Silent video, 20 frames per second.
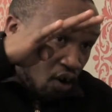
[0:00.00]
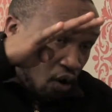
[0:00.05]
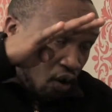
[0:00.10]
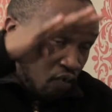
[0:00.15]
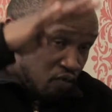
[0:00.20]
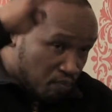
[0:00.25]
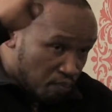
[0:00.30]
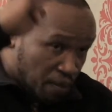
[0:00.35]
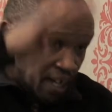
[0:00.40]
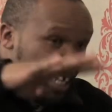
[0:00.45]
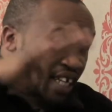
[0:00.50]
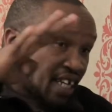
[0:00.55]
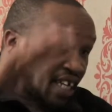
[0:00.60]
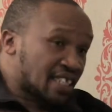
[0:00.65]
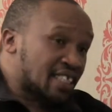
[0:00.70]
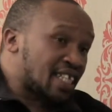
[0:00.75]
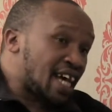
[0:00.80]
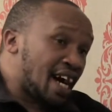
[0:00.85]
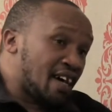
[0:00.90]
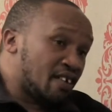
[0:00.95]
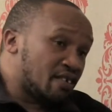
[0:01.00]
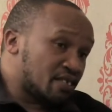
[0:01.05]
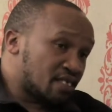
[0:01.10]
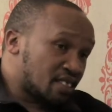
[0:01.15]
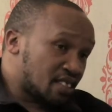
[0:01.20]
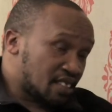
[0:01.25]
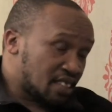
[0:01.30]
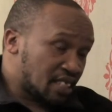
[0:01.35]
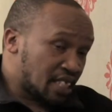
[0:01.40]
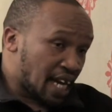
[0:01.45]
of bringing
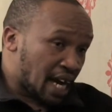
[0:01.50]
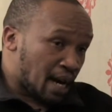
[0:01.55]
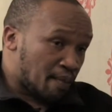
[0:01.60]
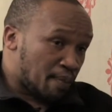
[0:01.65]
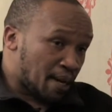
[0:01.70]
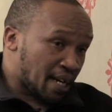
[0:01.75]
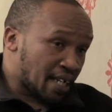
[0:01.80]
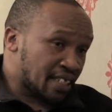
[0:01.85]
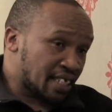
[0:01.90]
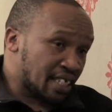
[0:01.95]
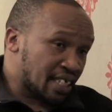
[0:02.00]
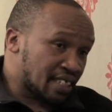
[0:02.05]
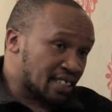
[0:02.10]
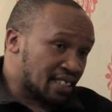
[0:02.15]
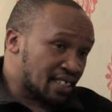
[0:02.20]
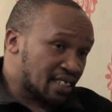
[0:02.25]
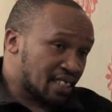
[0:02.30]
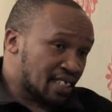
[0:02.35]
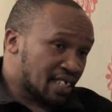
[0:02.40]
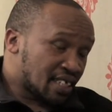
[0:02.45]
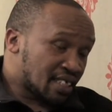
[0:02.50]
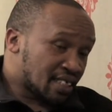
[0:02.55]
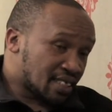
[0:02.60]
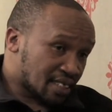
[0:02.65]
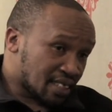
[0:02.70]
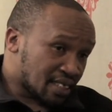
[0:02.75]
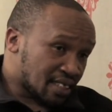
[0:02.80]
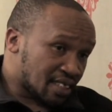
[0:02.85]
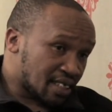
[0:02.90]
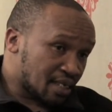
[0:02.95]
down the apartheid
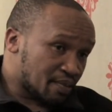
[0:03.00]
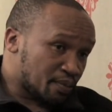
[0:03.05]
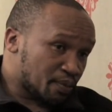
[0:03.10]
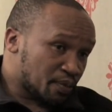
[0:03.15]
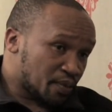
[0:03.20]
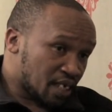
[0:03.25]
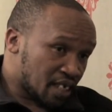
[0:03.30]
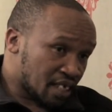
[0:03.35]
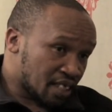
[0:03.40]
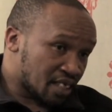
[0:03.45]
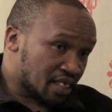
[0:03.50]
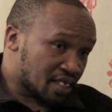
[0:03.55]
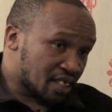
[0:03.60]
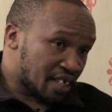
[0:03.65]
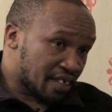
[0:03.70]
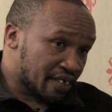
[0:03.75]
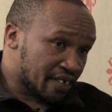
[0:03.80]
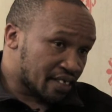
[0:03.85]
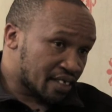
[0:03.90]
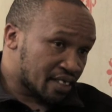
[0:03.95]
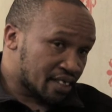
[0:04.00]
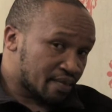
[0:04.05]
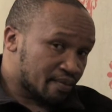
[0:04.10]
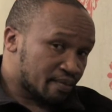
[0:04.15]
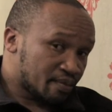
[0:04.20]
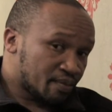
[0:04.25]
system in this country.